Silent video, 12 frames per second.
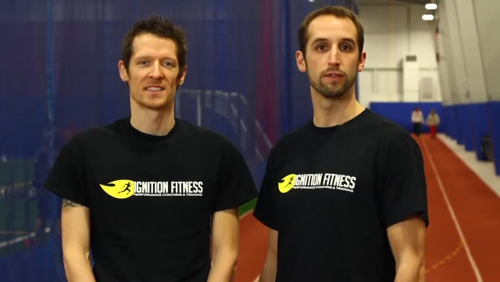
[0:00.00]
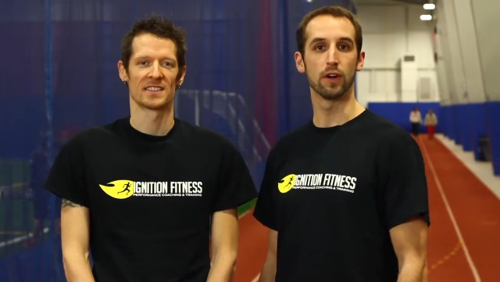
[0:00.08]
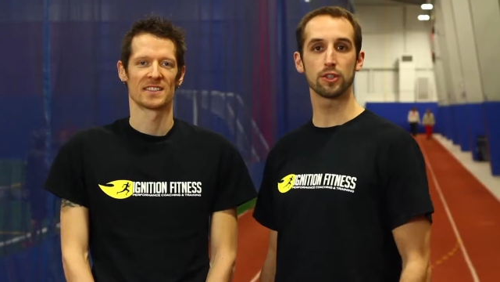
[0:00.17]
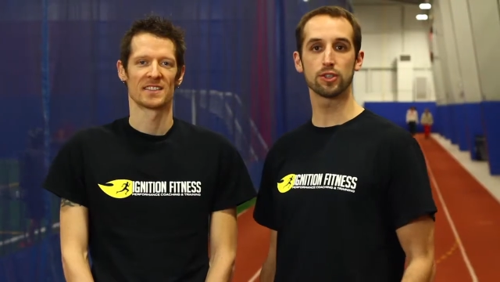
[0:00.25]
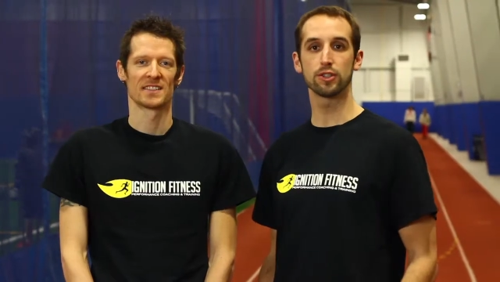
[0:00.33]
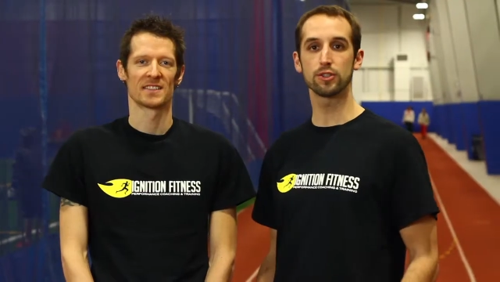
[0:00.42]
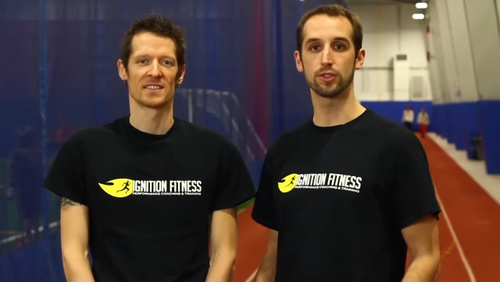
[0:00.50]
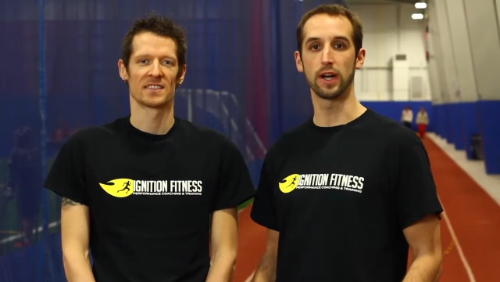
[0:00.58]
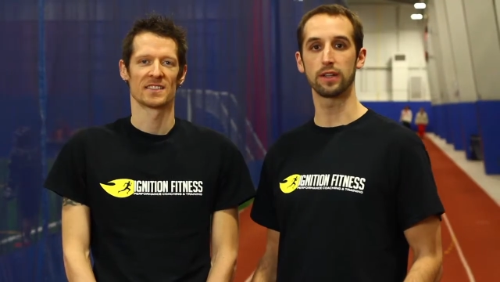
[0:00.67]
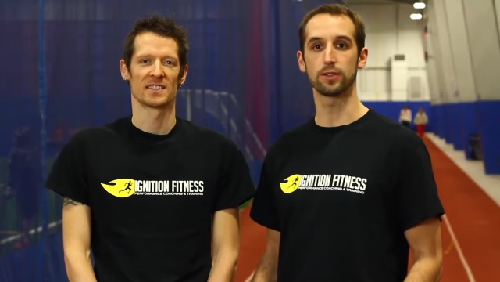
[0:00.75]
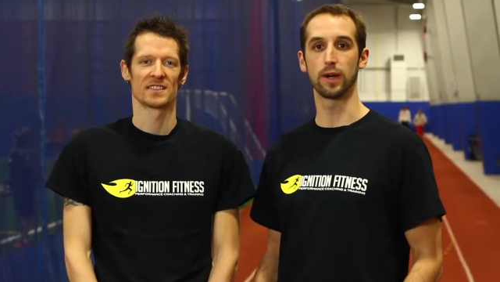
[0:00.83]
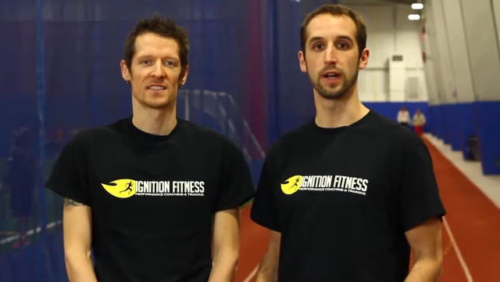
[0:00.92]
Speaker 1: Functional
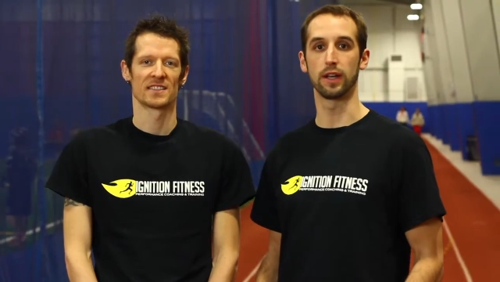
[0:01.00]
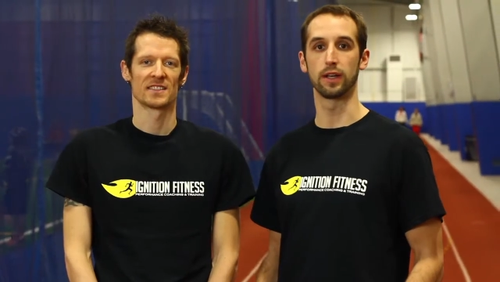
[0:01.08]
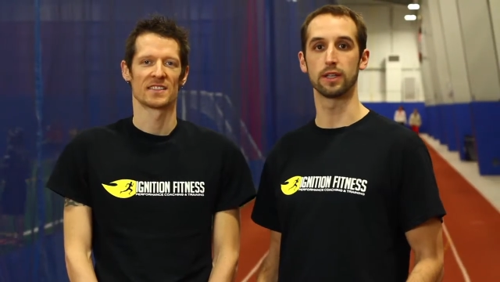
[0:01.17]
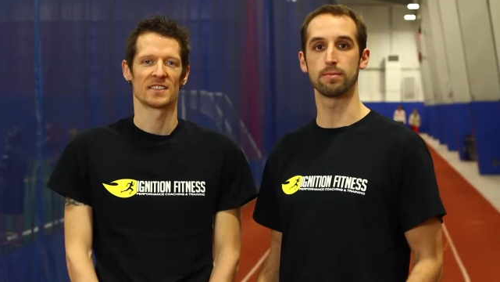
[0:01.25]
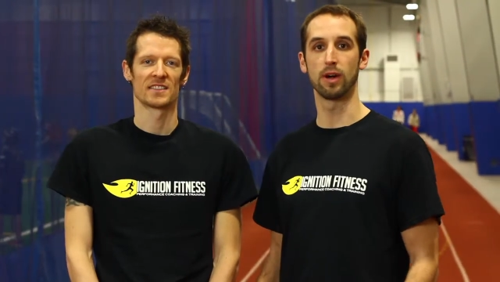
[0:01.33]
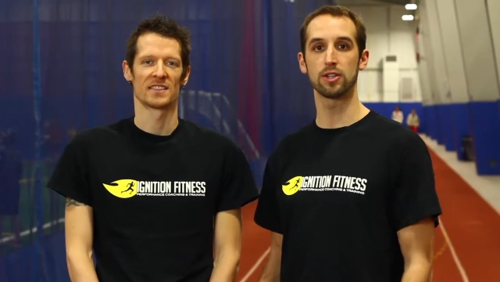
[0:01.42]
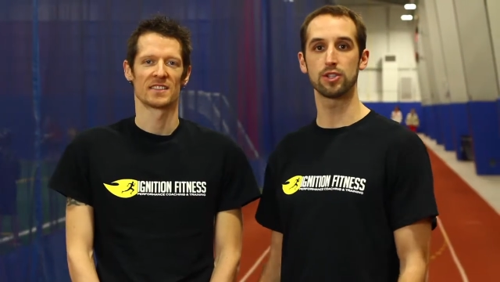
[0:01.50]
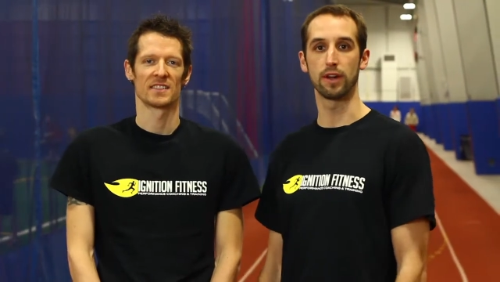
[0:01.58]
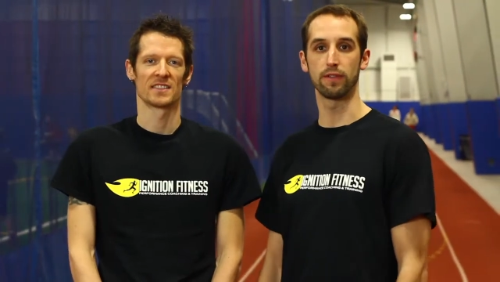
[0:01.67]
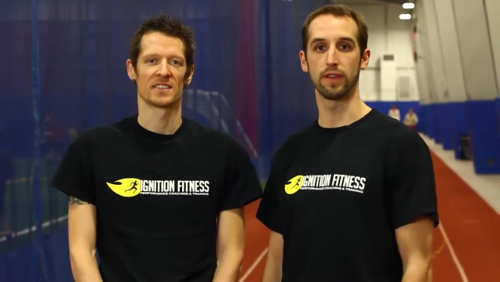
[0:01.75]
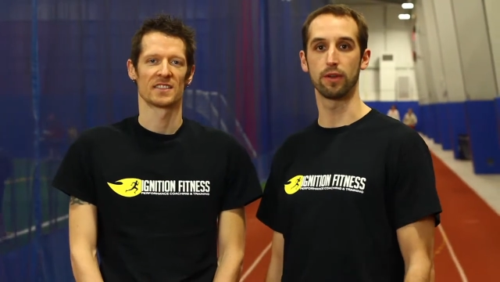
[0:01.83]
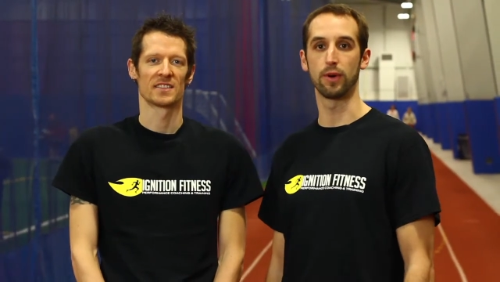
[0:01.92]
strength training is much
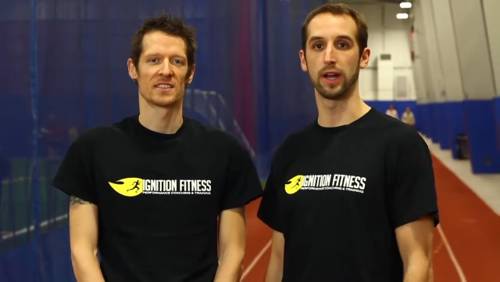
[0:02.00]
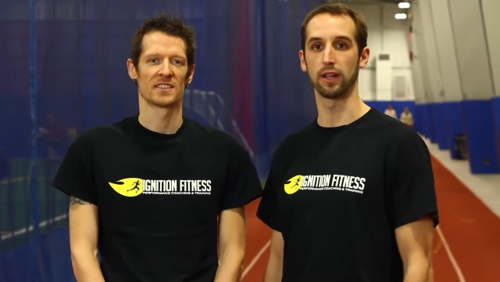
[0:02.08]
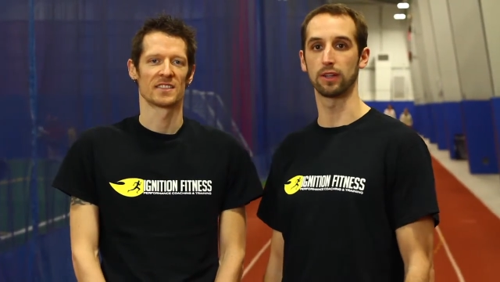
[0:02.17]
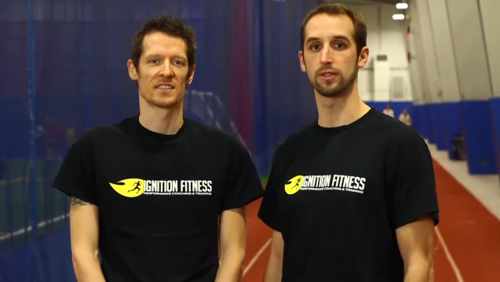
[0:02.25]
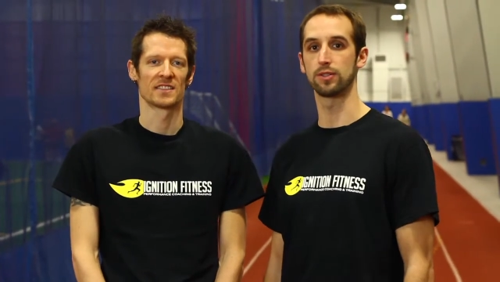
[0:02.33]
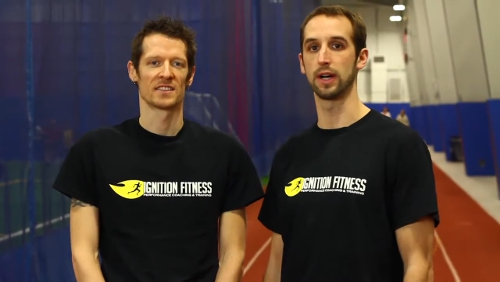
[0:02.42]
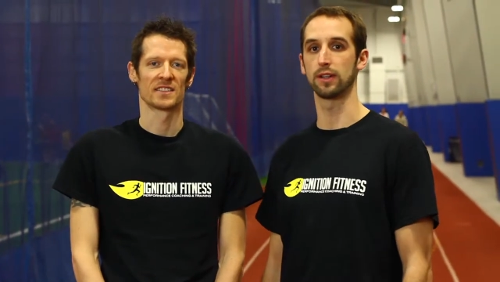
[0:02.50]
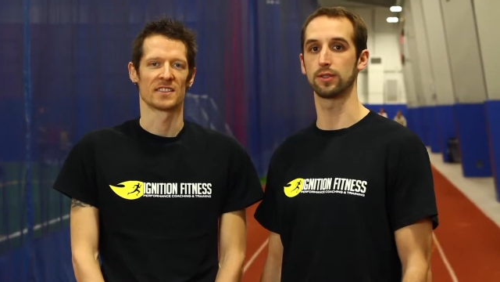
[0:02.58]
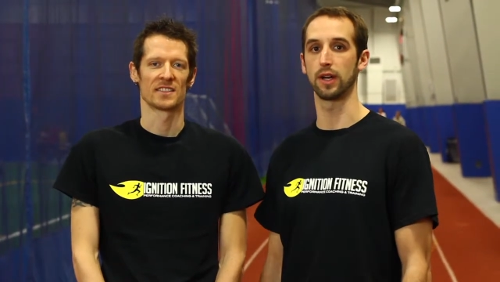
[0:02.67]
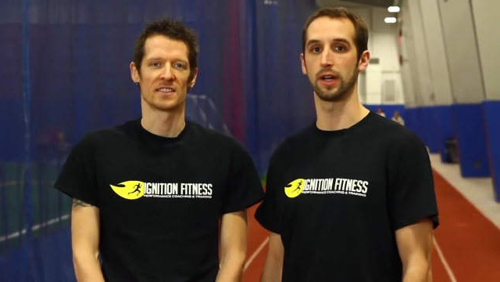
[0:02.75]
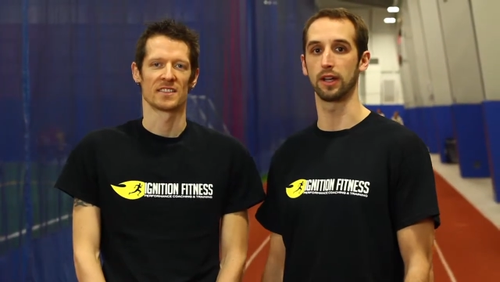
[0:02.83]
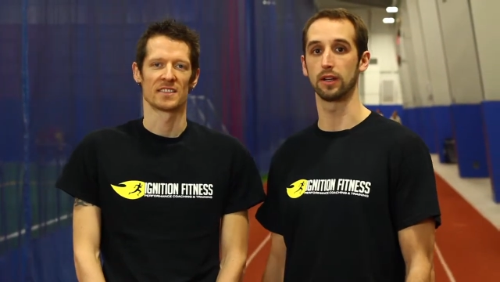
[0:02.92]
different than regular
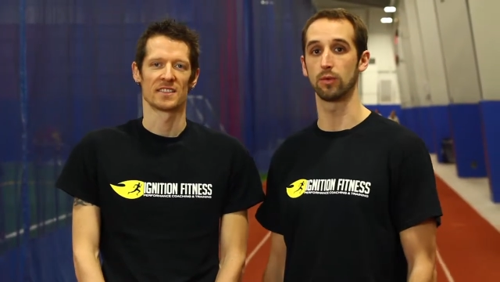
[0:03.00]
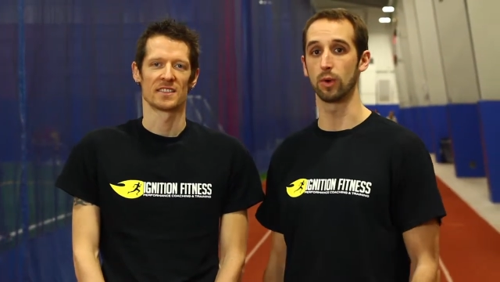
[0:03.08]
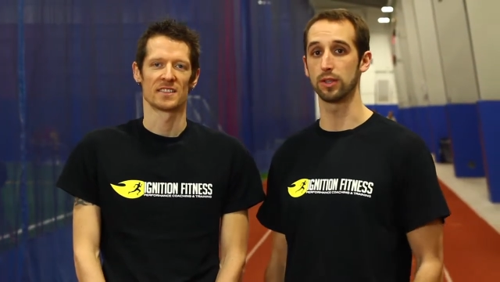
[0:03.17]
strength training.